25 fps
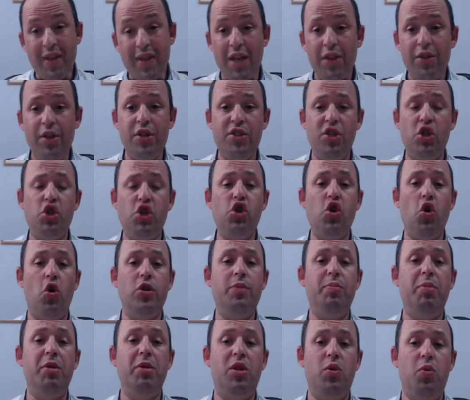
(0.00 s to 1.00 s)
there is a
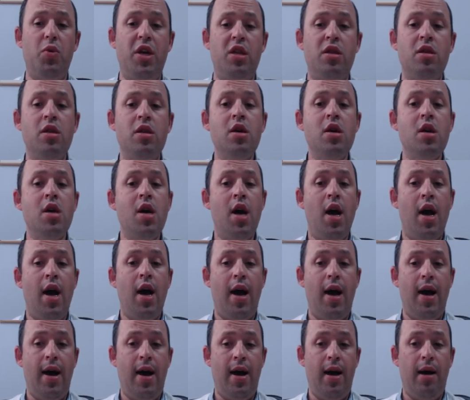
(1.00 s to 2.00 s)
choice between
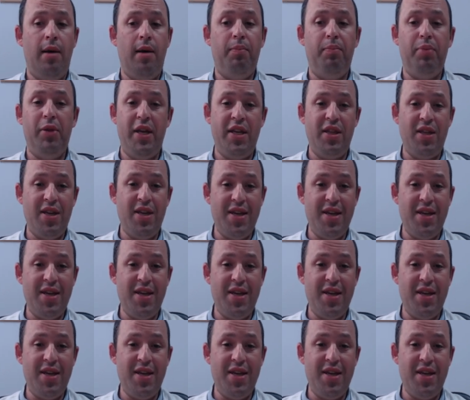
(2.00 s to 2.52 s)
playing